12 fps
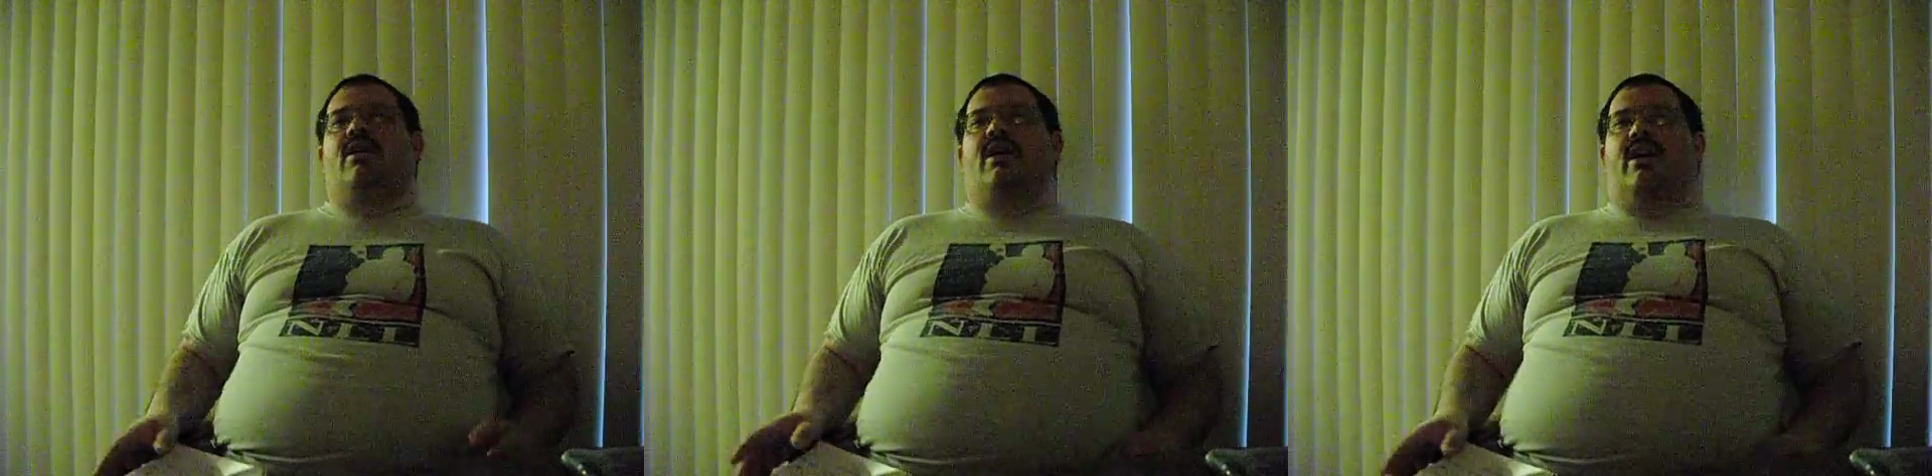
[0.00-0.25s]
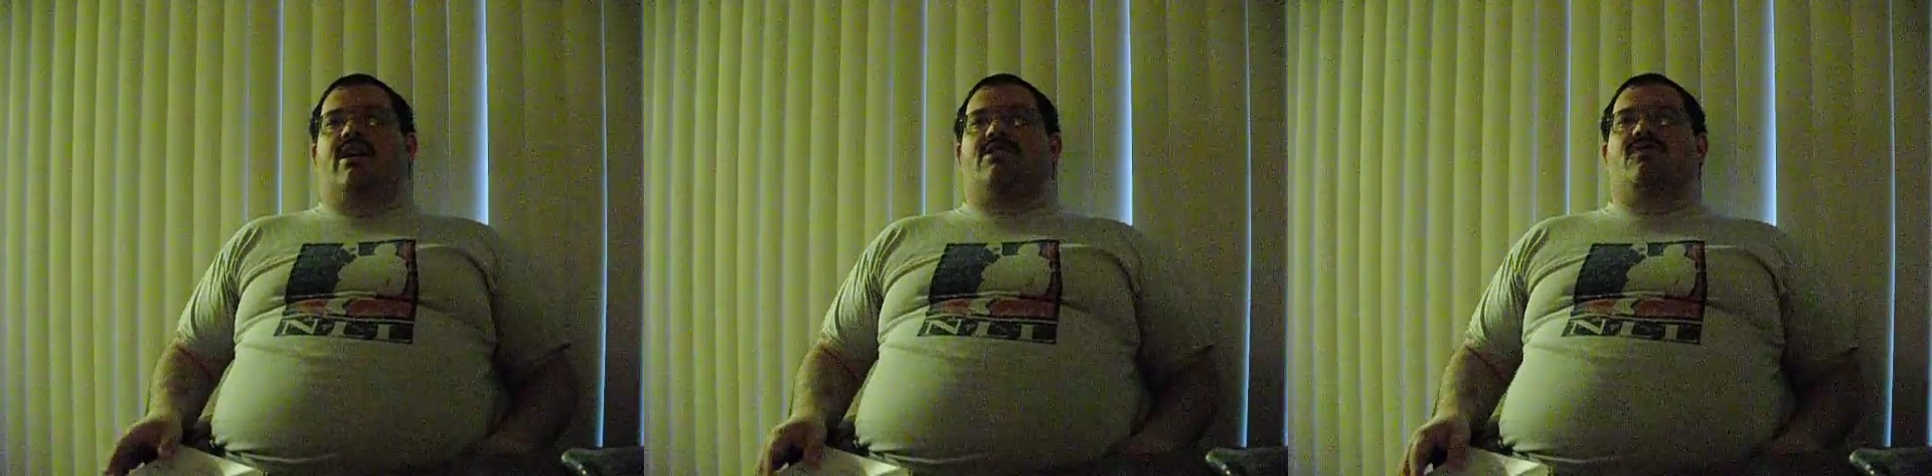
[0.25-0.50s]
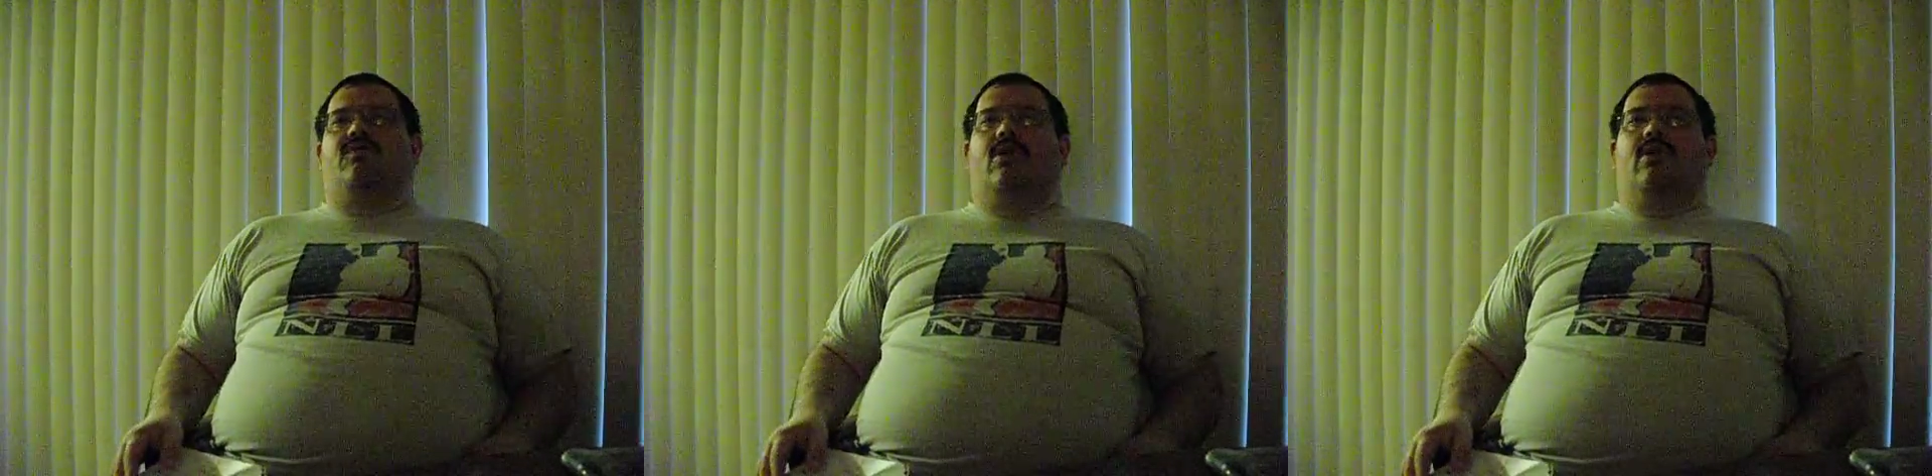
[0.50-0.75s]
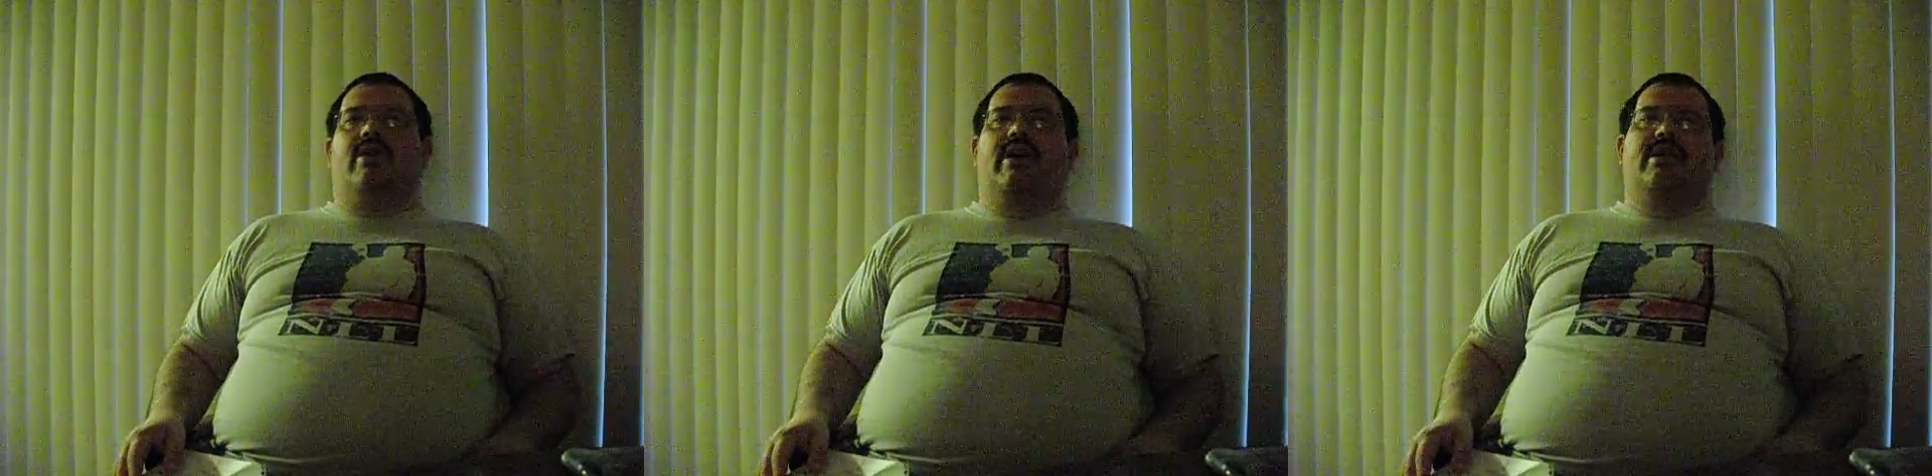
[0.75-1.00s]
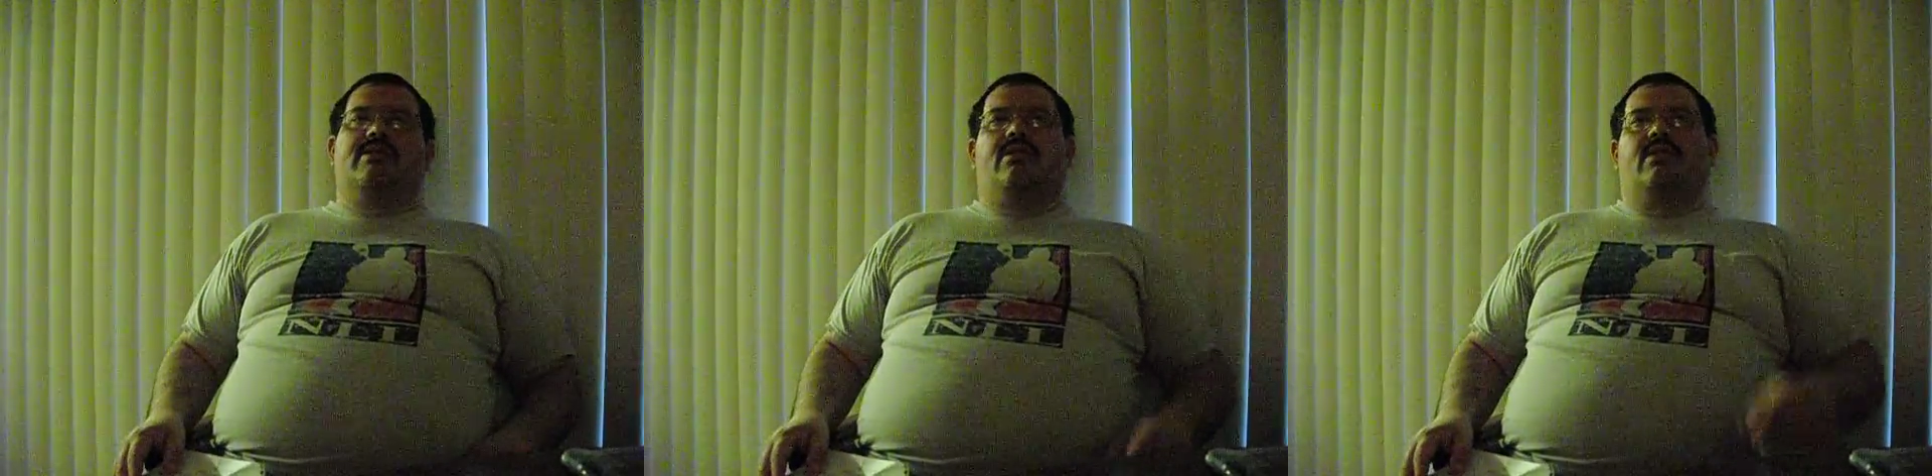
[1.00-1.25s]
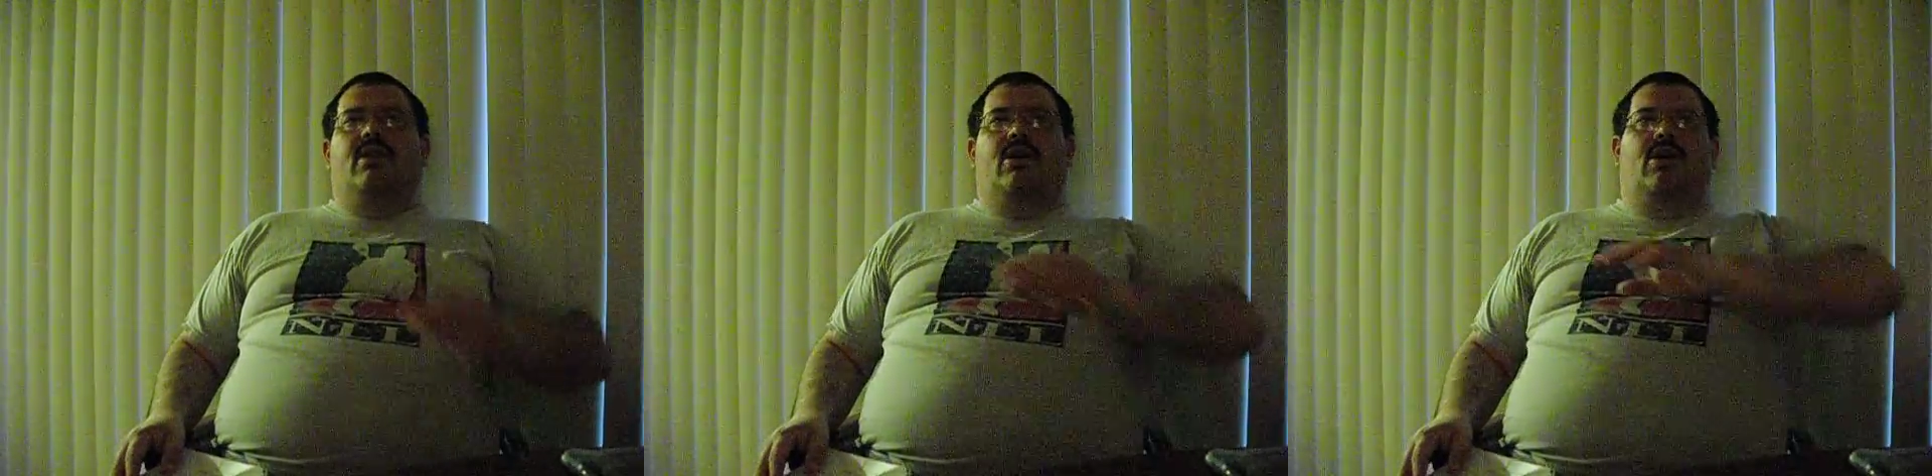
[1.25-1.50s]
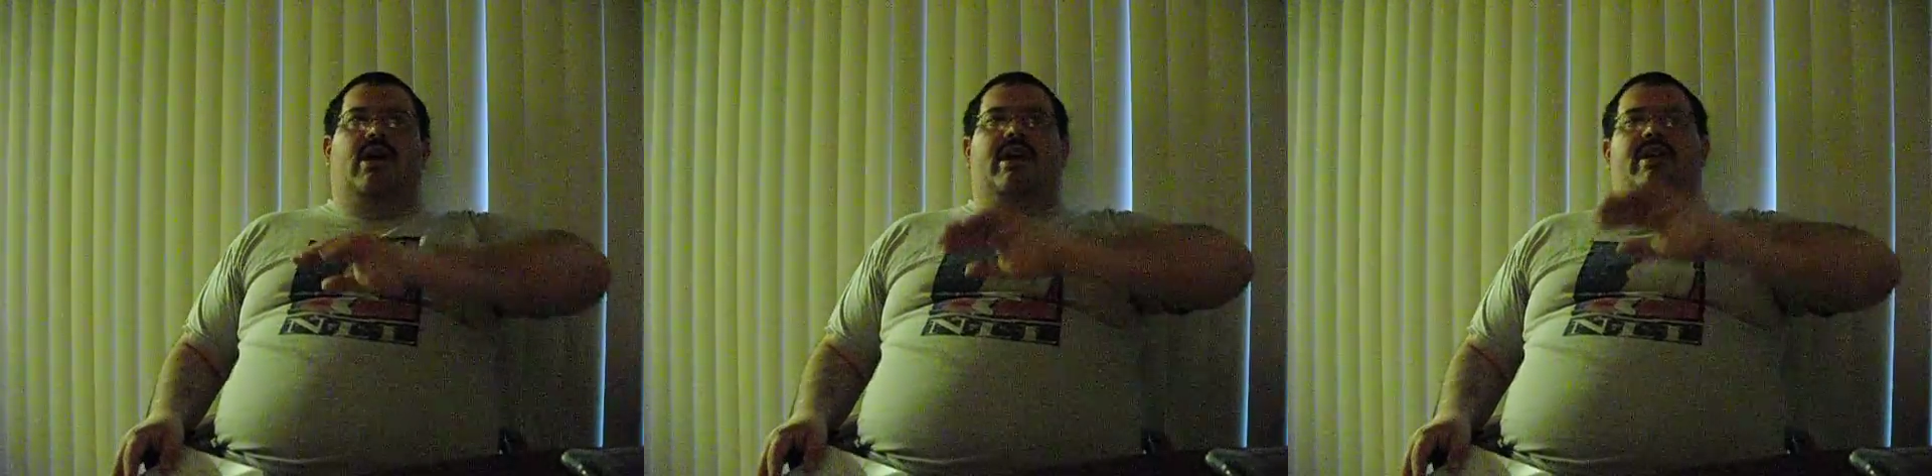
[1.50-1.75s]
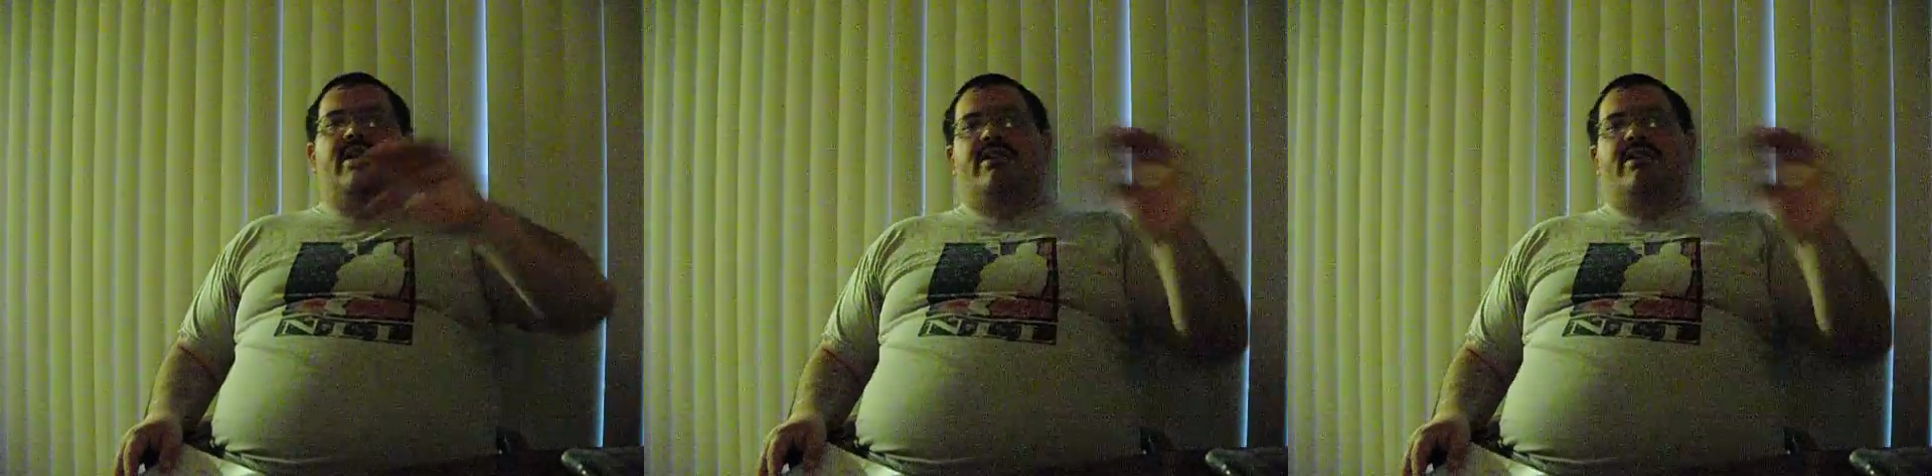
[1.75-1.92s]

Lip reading: as far as any